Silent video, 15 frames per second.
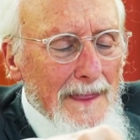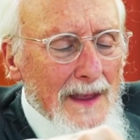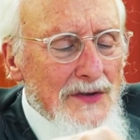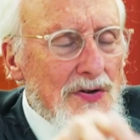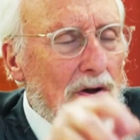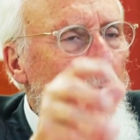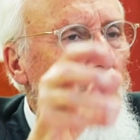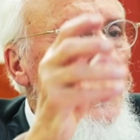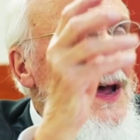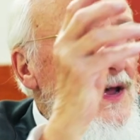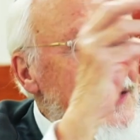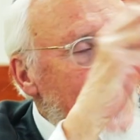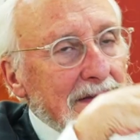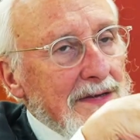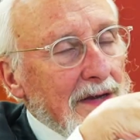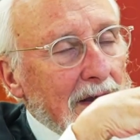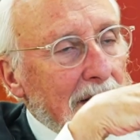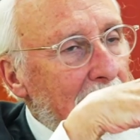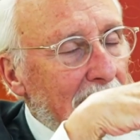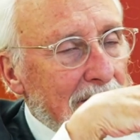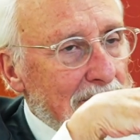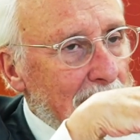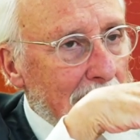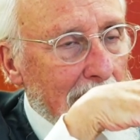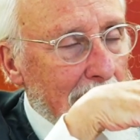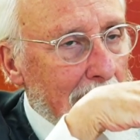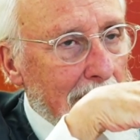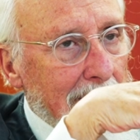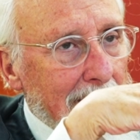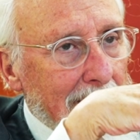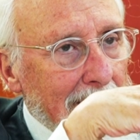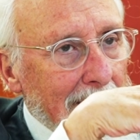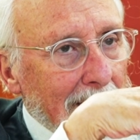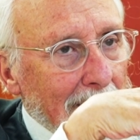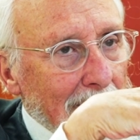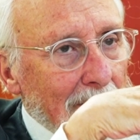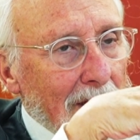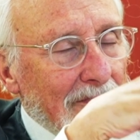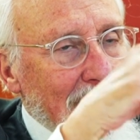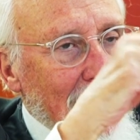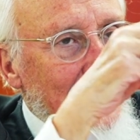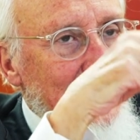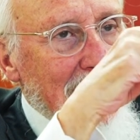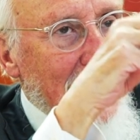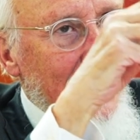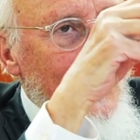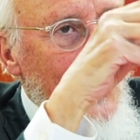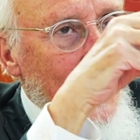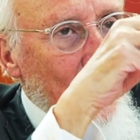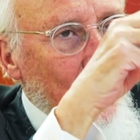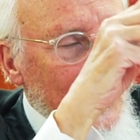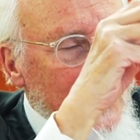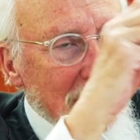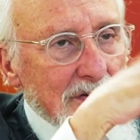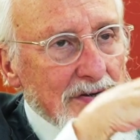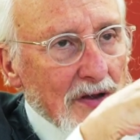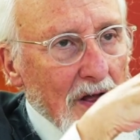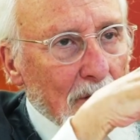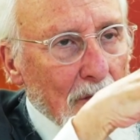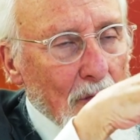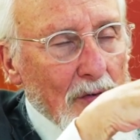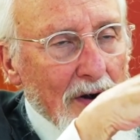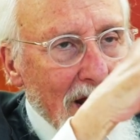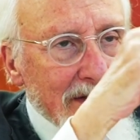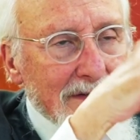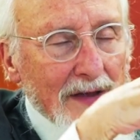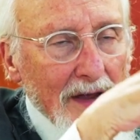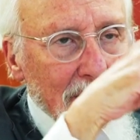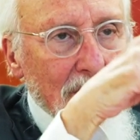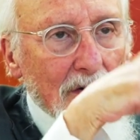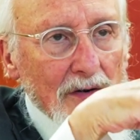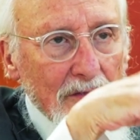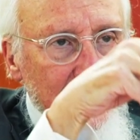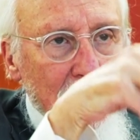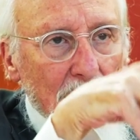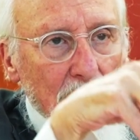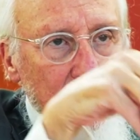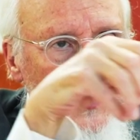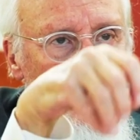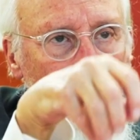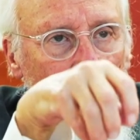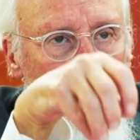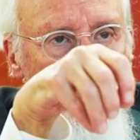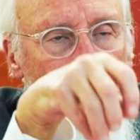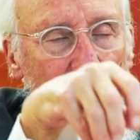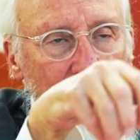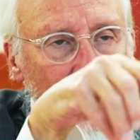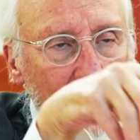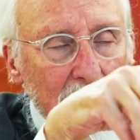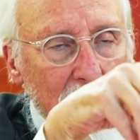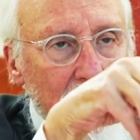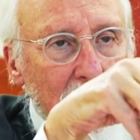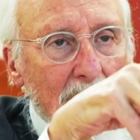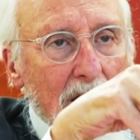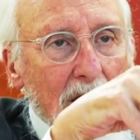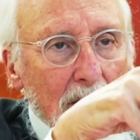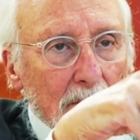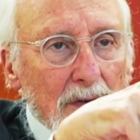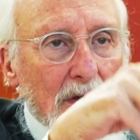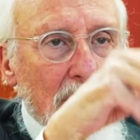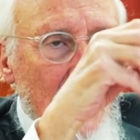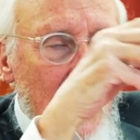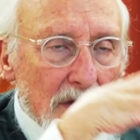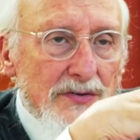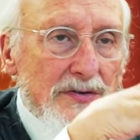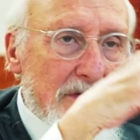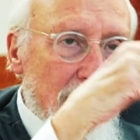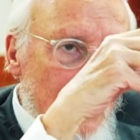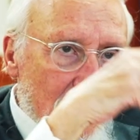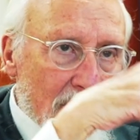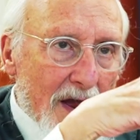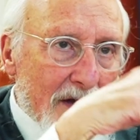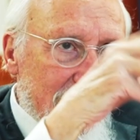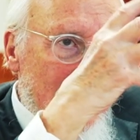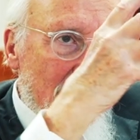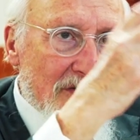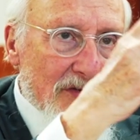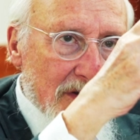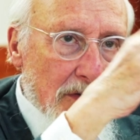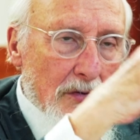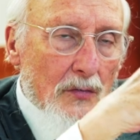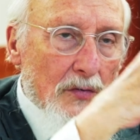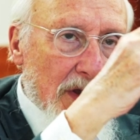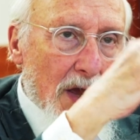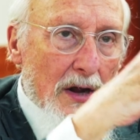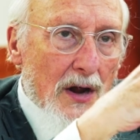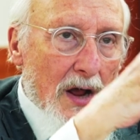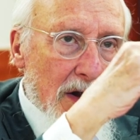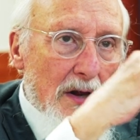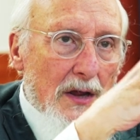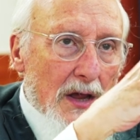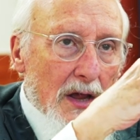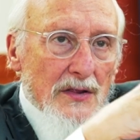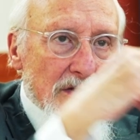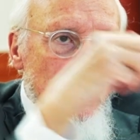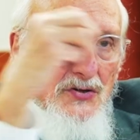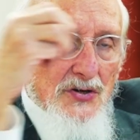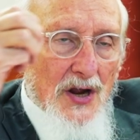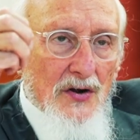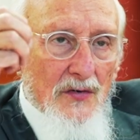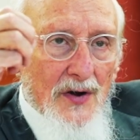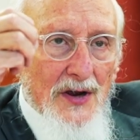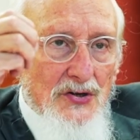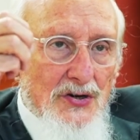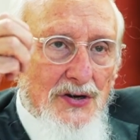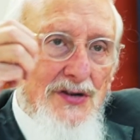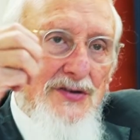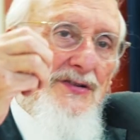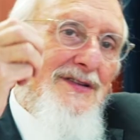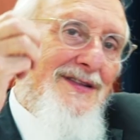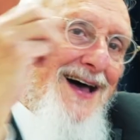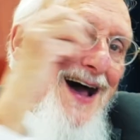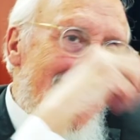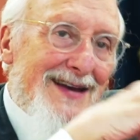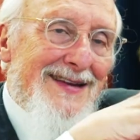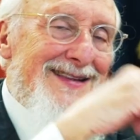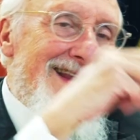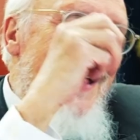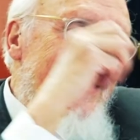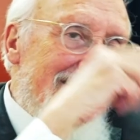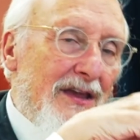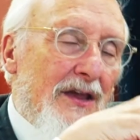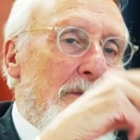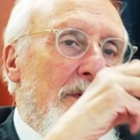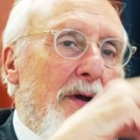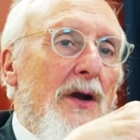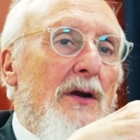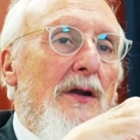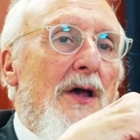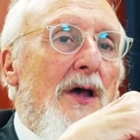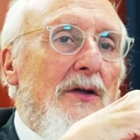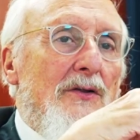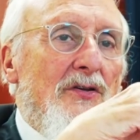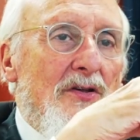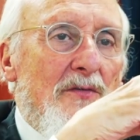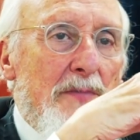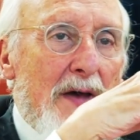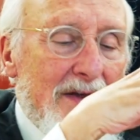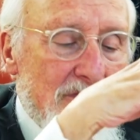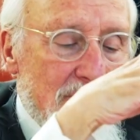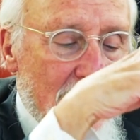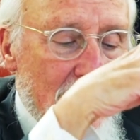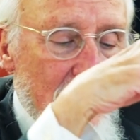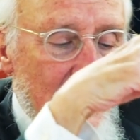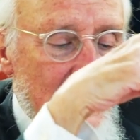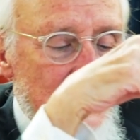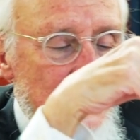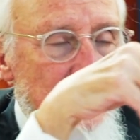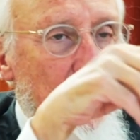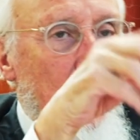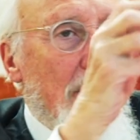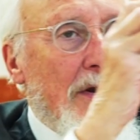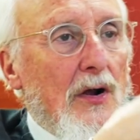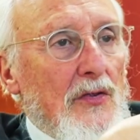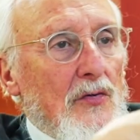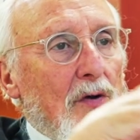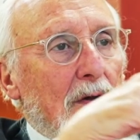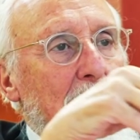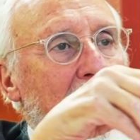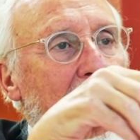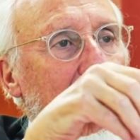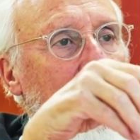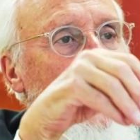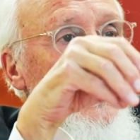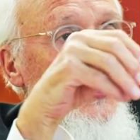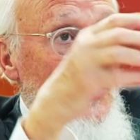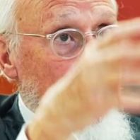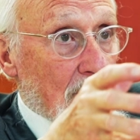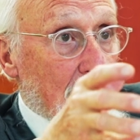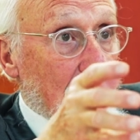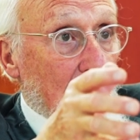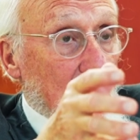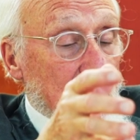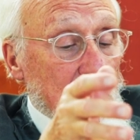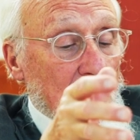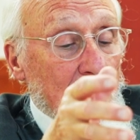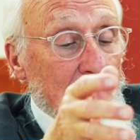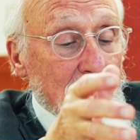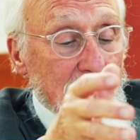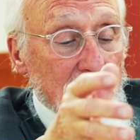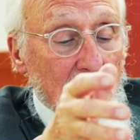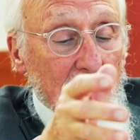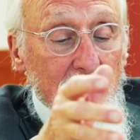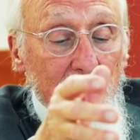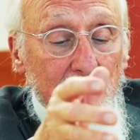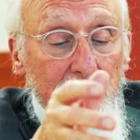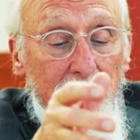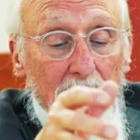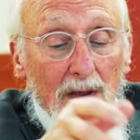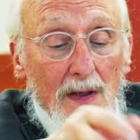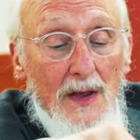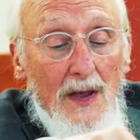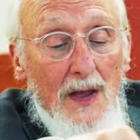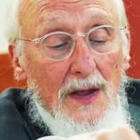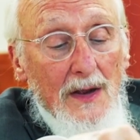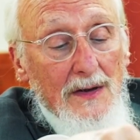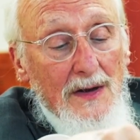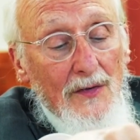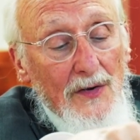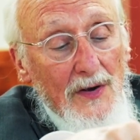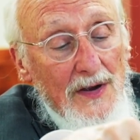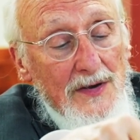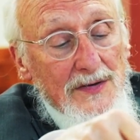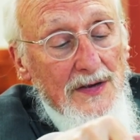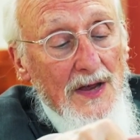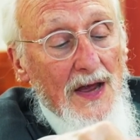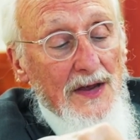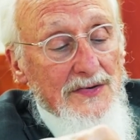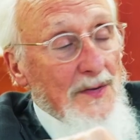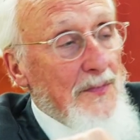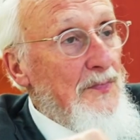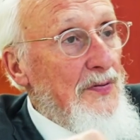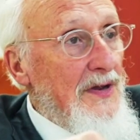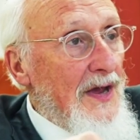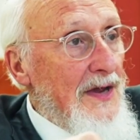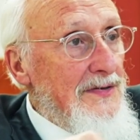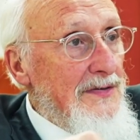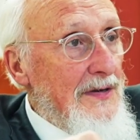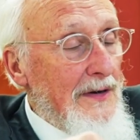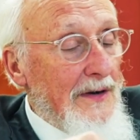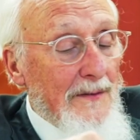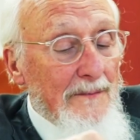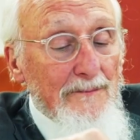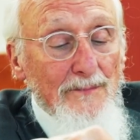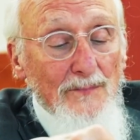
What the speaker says: So that's the connection here. You have to understand what this is all about. When I tell you to fear mother and father, because you cannot, this generation is nothing compared to the past generations going all the way back to the Ribono Shel Olam himself. Now he's asked a PS here.